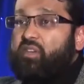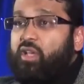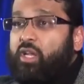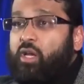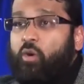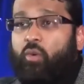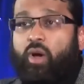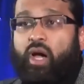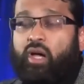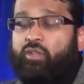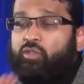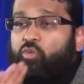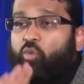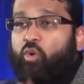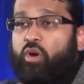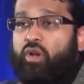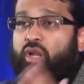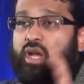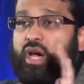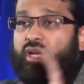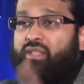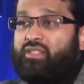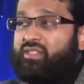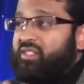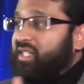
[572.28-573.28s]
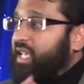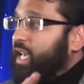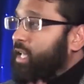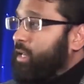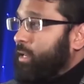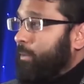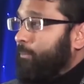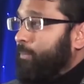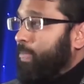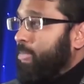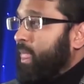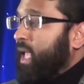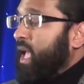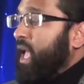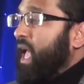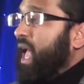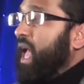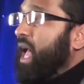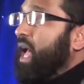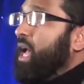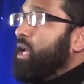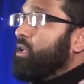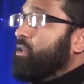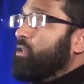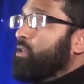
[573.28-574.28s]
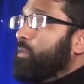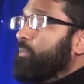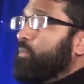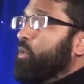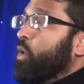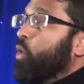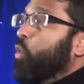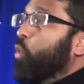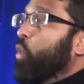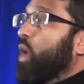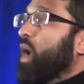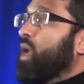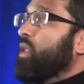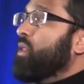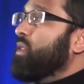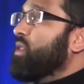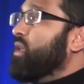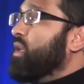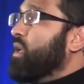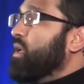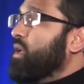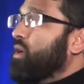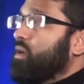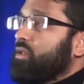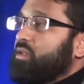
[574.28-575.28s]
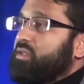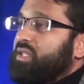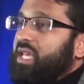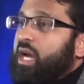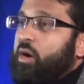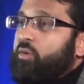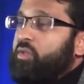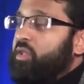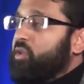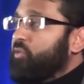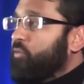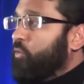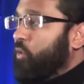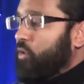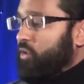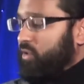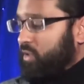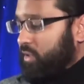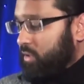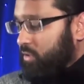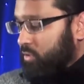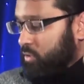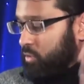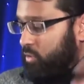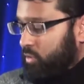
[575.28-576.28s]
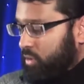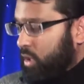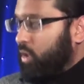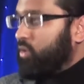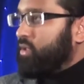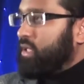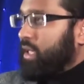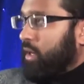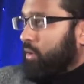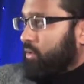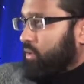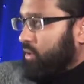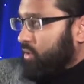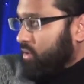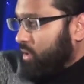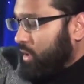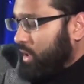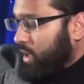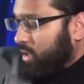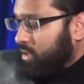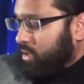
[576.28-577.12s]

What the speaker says: salawat were not said. And when the Saudi forces, who no doubt there's a